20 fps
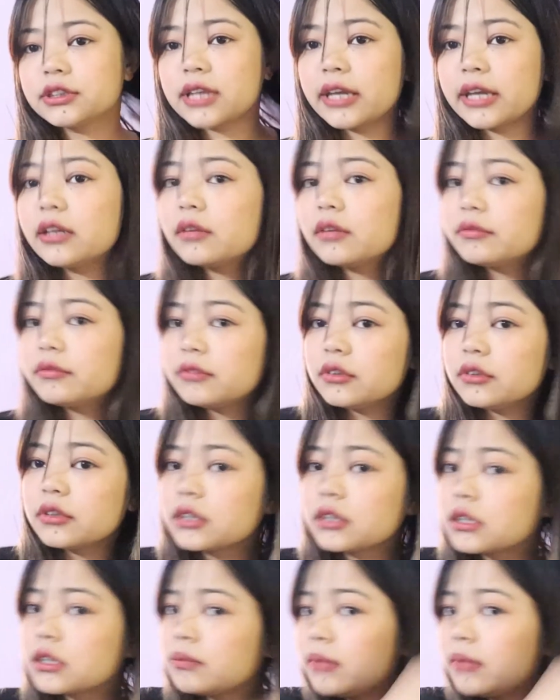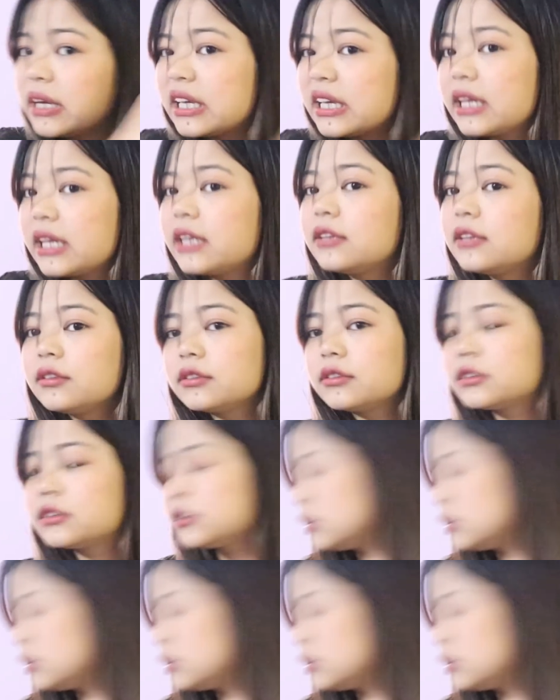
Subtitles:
kind of my hair looks